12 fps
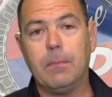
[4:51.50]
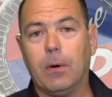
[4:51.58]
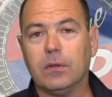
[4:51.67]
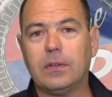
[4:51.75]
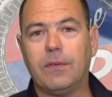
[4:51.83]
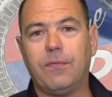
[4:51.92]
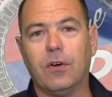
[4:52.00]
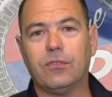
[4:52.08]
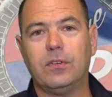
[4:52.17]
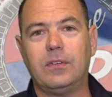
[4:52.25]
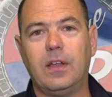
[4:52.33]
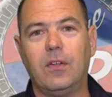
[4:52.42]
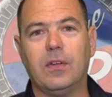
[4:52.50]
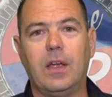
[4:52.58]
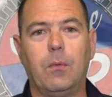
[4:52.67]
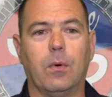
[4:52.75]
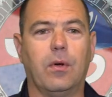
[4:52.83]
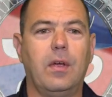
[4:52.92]
multi-function tailgate,
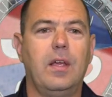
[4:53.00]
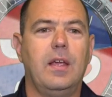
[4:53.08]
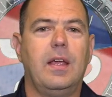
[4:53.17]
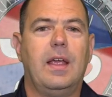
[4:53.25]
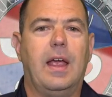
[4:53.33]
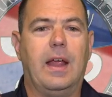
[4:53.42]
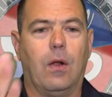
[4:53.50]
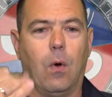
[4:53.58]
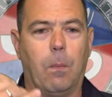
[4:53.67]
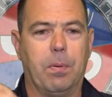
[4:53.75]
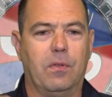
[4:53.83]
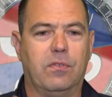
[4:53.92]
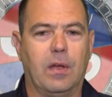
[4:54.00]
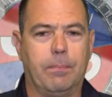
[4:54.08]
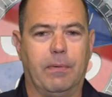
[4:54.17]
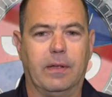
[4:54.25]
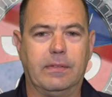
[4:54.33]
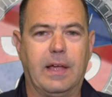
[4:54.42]
where it opens up
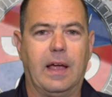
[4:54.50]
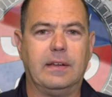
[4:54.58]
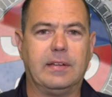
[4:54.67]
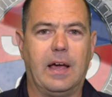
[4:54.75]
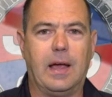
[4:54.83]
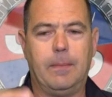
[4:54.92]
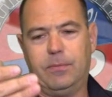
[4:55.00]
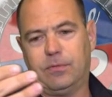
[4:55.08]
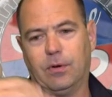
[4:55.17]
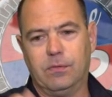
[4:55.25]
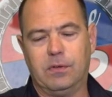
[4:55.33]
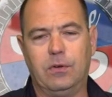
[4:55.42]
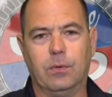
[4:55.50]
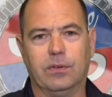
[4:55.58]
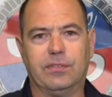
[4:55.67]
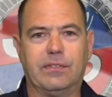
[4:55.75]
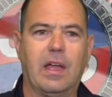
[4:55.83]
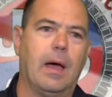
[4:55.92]
like 9 times, turns into a
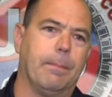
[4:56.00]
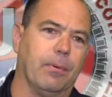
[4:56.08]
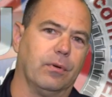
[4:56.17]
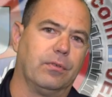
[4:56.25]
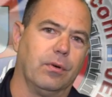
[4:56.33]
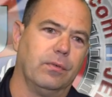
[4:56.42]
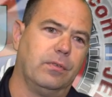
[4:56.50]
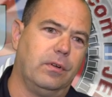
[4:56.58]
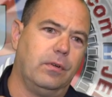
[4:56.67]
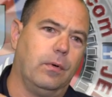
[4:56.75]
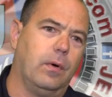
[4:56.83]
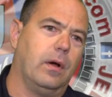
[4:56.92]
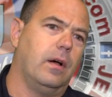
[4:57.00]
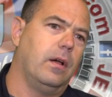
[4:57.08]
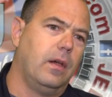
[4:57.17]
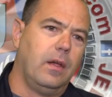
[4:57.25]
step, or turns into a